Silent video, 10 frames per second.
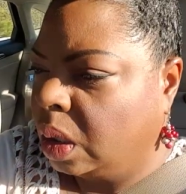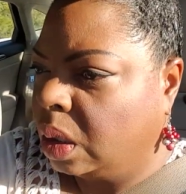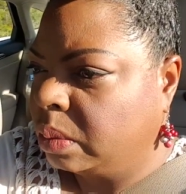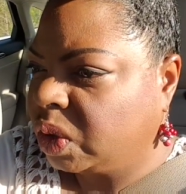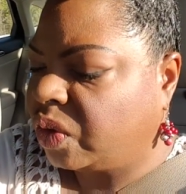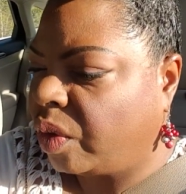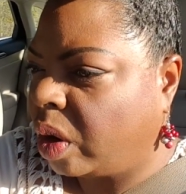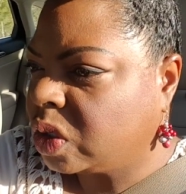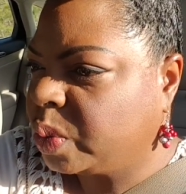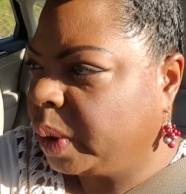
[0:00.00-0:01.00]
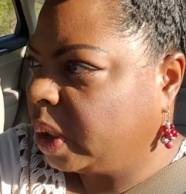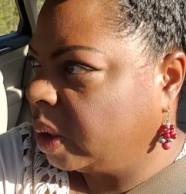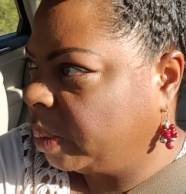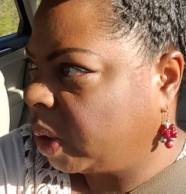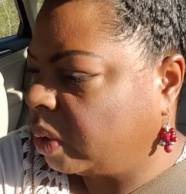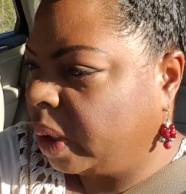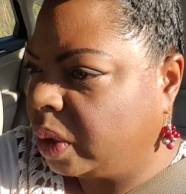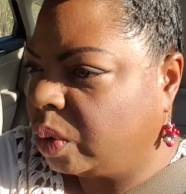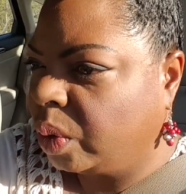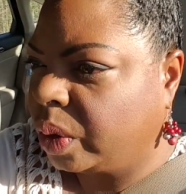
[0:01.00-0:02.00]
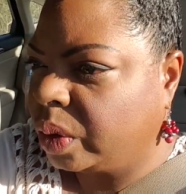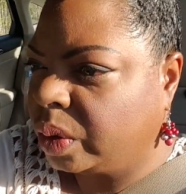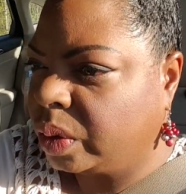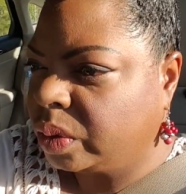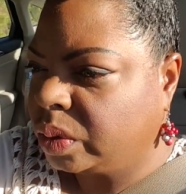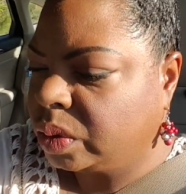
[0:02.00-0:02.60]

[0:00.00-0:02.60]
um, as far as picking up my granddaughter,